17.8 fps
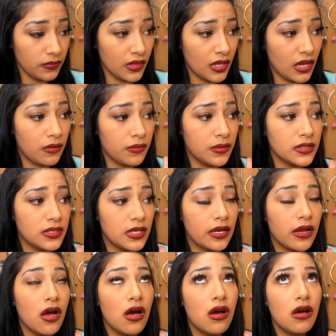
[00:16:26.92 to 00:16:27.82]
I was
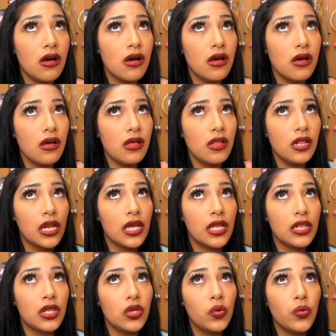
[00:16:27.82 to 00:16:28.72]
like,
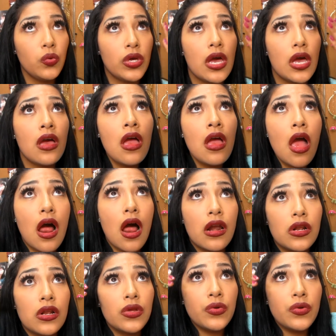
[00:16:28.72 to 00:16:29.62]
hallelujah,
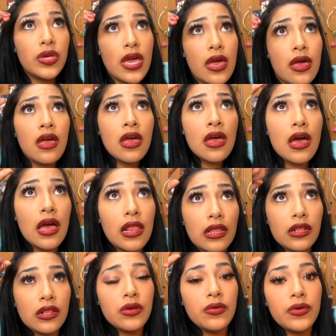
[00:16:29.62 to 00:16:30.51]
hallelujah,
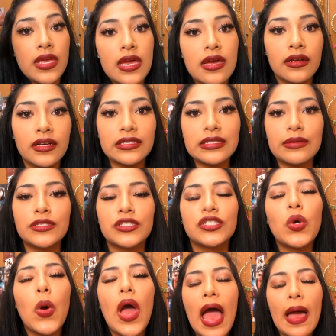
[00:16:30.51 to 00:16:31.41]
hallelujah, because I was
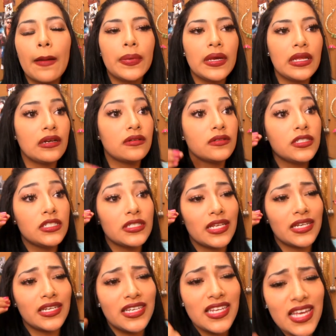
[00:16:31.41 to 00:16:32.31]
so happy and I was just
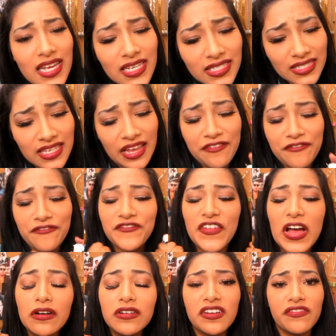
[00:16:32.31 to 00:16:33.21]
like, yes, I
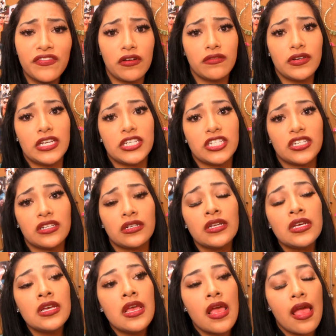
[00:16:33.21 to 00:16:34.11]
found a foundation.
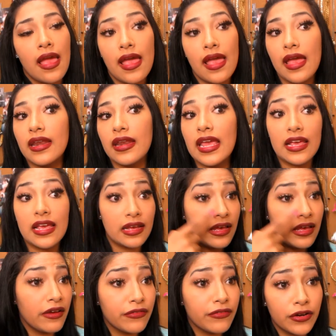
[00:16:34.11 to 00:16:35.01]
And it
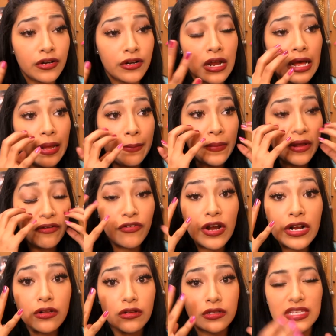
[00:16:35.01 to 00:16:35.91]
covered um, my
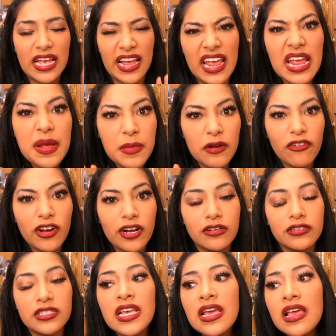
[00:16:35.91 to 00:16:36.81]
freckles. I hate my
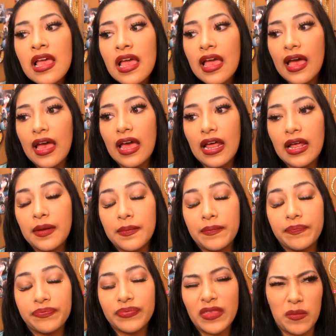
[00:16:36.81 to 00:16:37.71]
freckles.
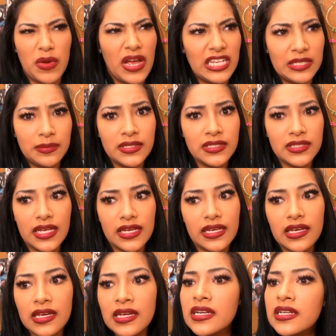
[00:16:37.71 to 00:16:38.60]
And my husband's
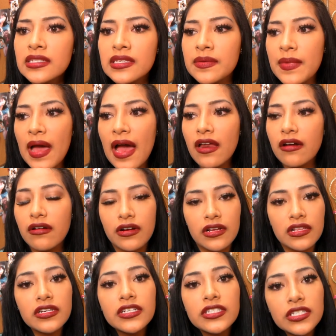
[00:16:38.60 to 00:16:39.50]
like, it doesn't matter,
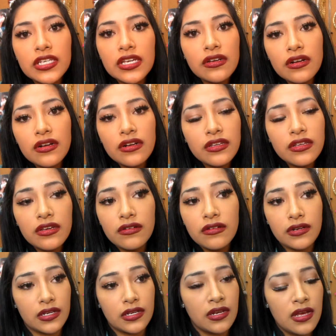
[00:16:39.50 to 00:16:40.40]
it looks cute on you.
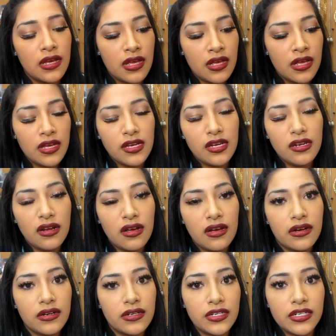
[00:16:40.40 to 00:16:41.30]
And you know
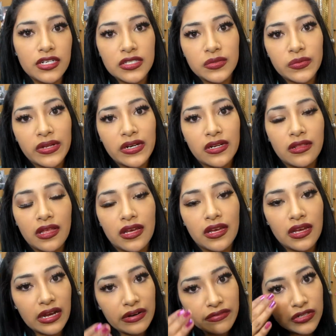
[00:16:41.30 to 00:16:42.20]
how you just want to like
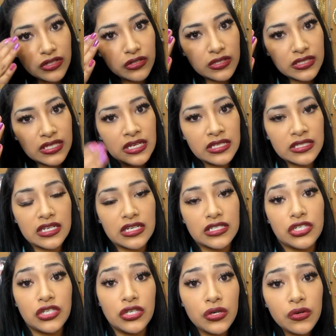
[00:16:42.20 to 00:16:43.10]
cover those things
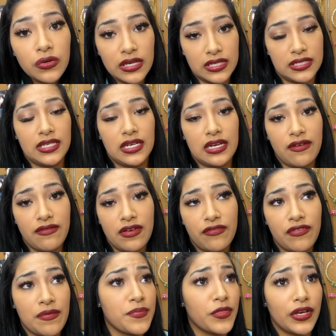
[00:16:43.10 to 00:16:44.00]
because you get sick of
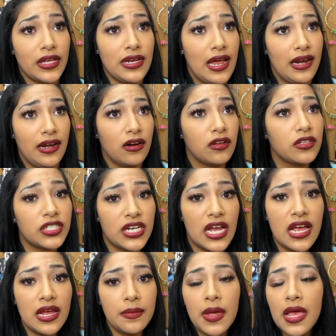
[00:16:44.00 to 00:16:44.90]
it from looking at it all the
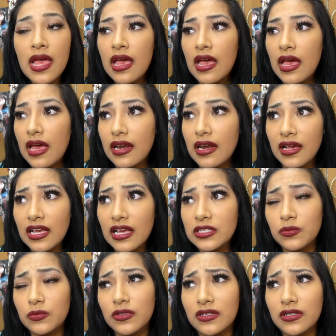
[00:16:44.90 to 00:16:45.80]
time. And I
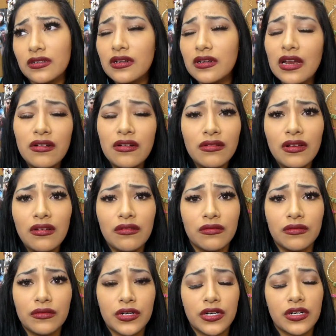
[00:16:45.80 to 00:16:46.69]
guess we're, I don't know,
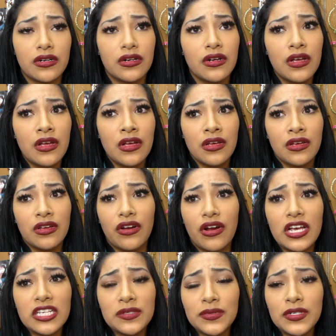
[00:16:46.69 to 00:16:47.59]
we're,
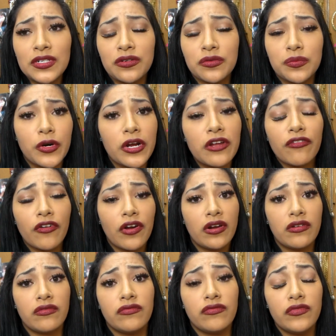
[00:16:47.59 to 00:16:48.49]
your husband or
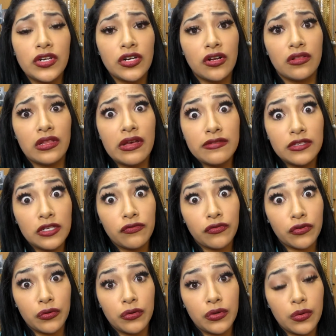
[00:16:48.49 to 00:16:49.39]
boyfriend, you know, loves you
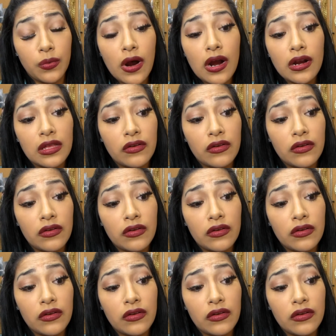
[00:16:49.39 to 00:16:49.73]
for who you are.